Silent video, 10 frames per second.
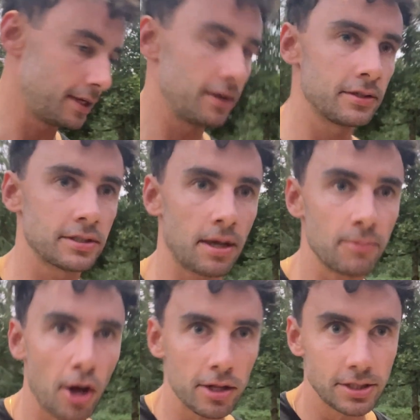Some
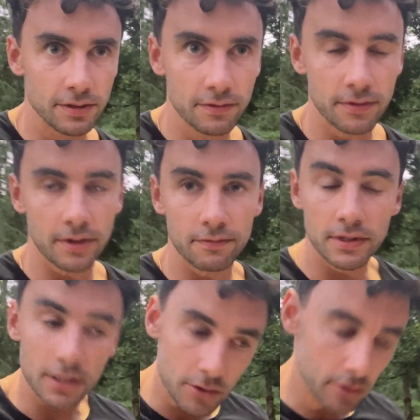knowledge of
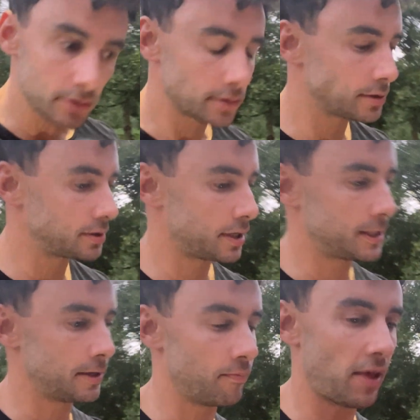vehicles.
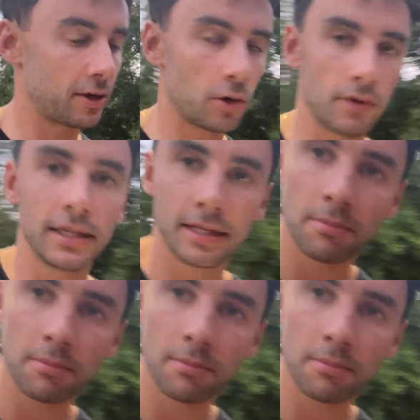Um, I go right to the